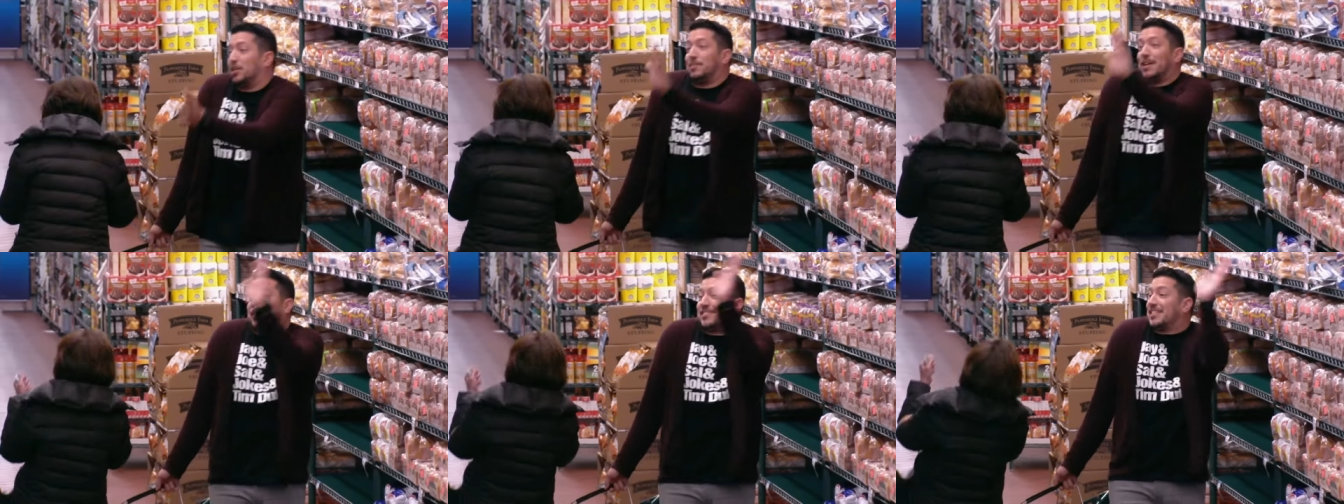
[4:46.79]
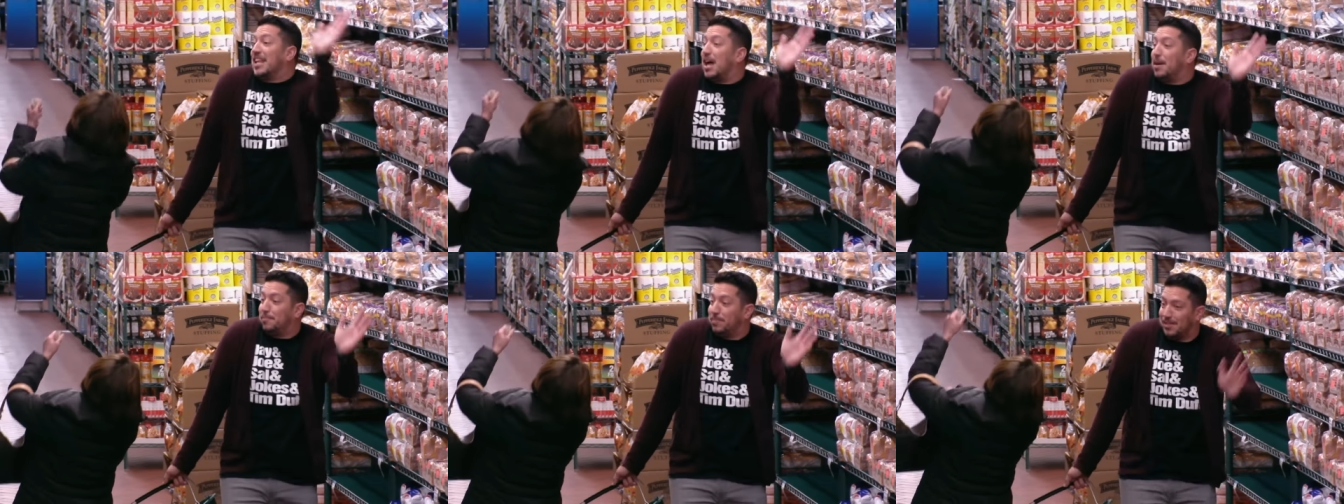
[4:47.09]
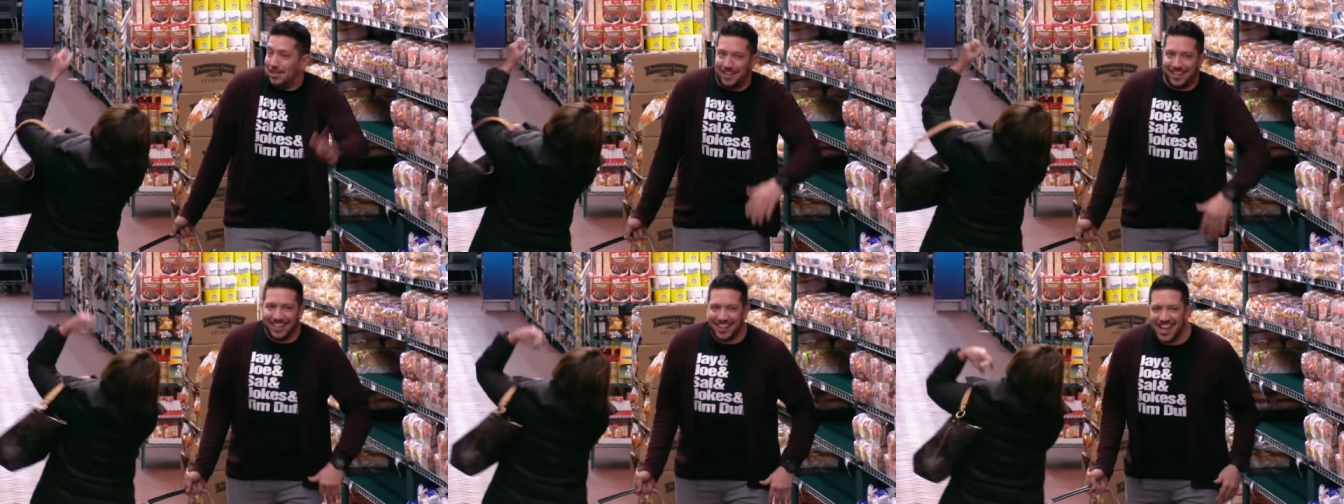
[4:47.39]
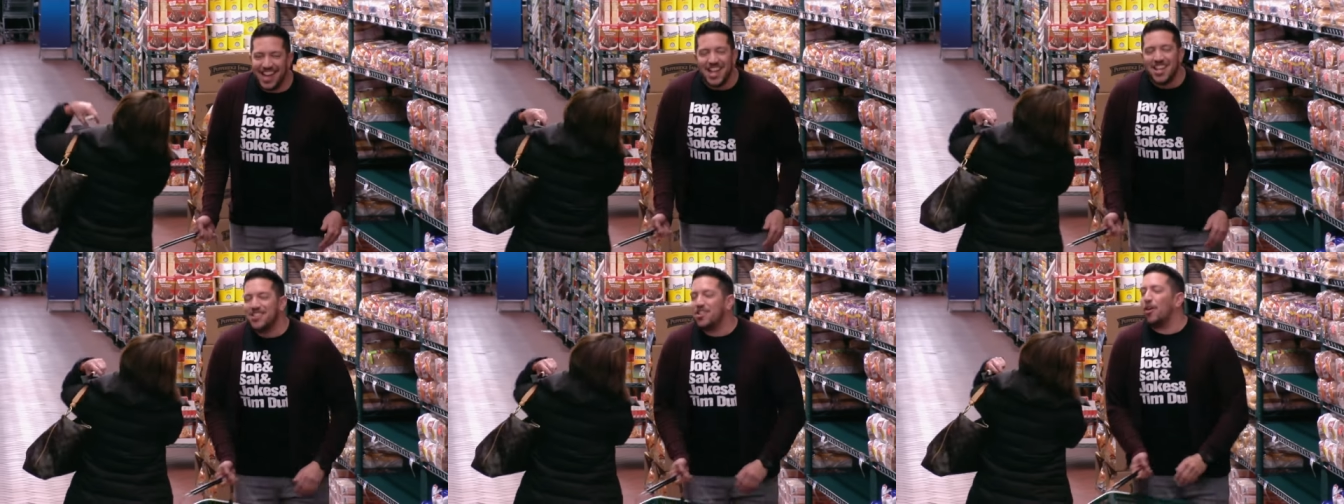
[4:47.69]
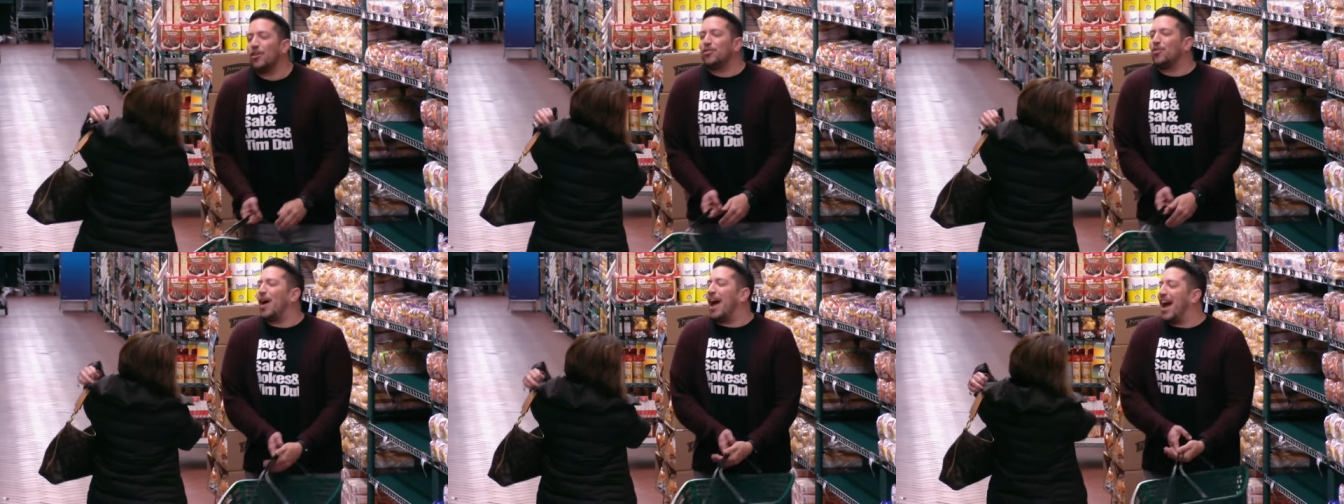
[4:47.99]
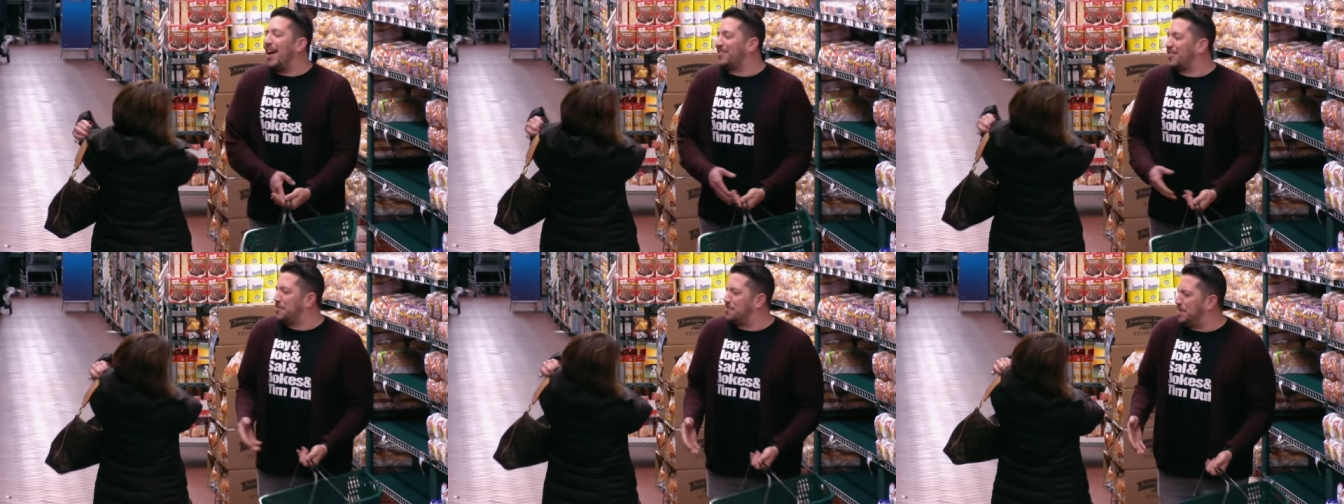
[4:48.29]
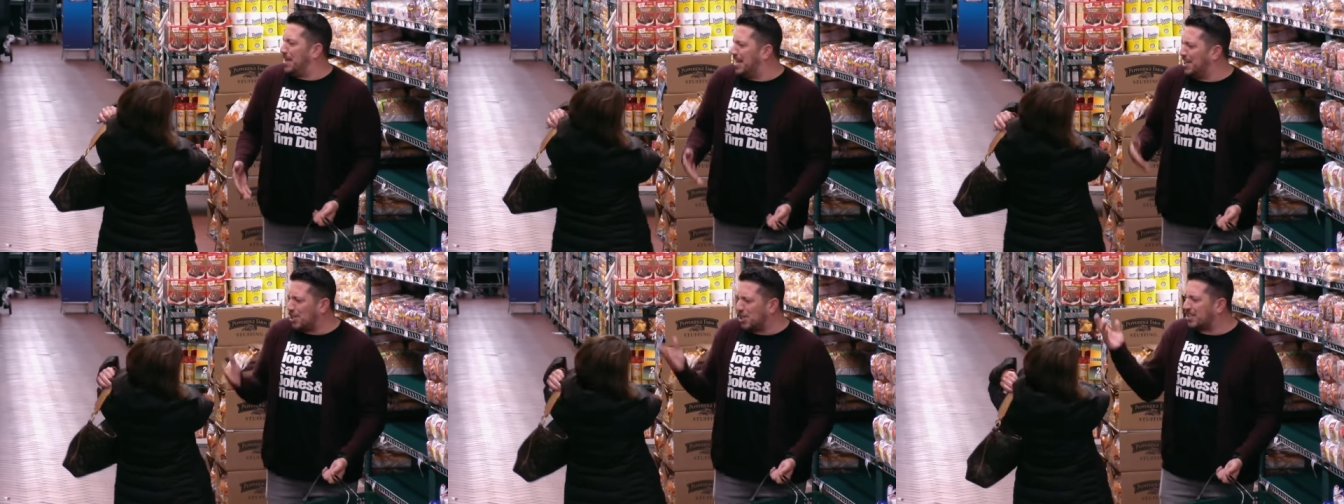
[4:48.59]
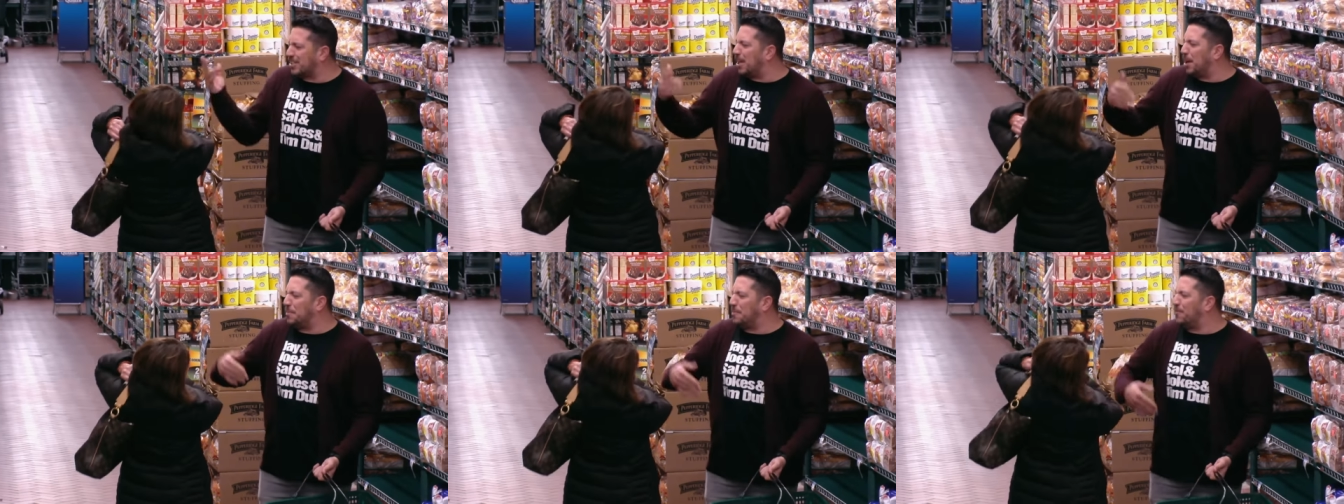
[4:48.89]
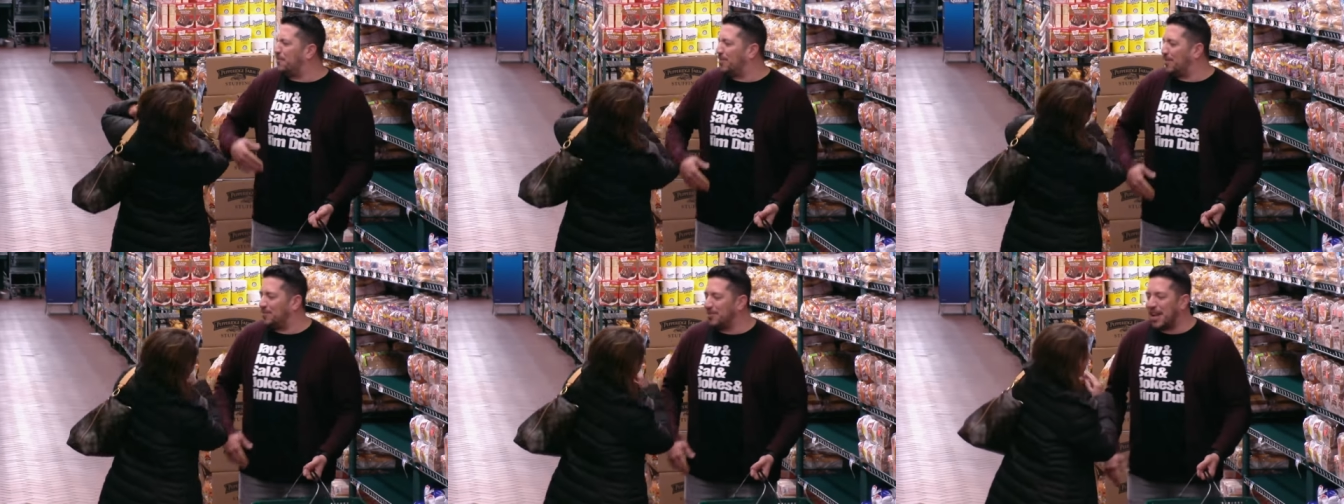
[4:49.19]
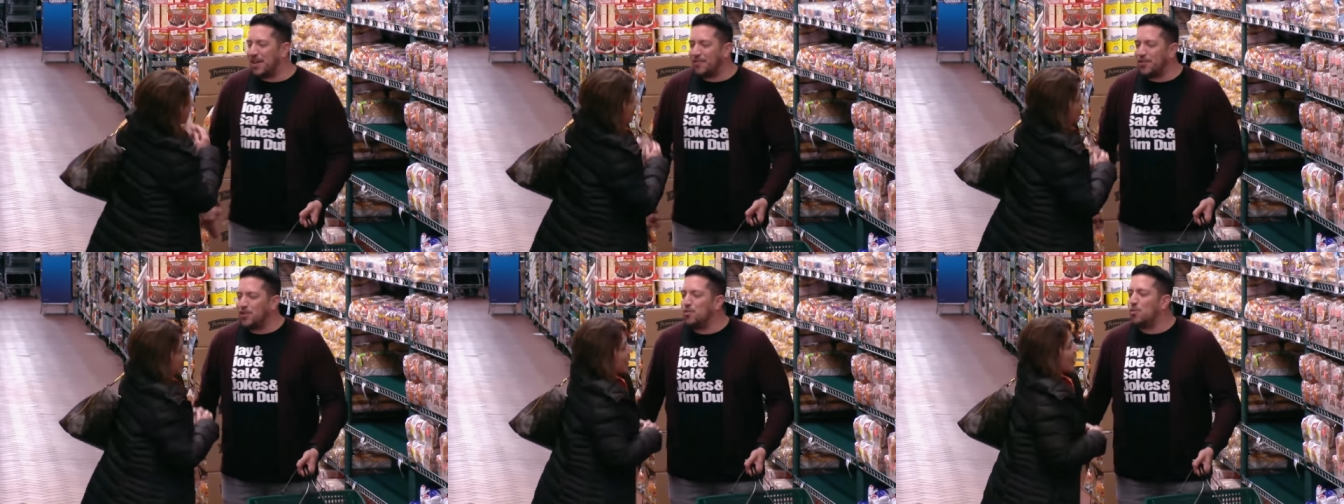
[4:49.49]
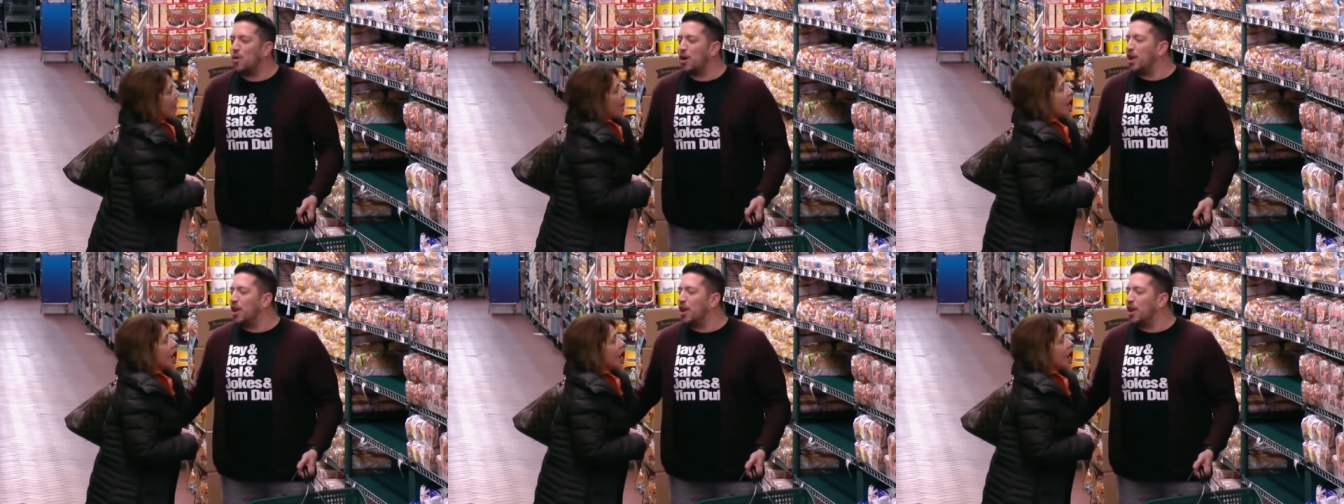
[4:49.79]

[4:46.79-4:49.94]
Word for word: it, I'll not stop. no, it don't have to be, just something, whatever you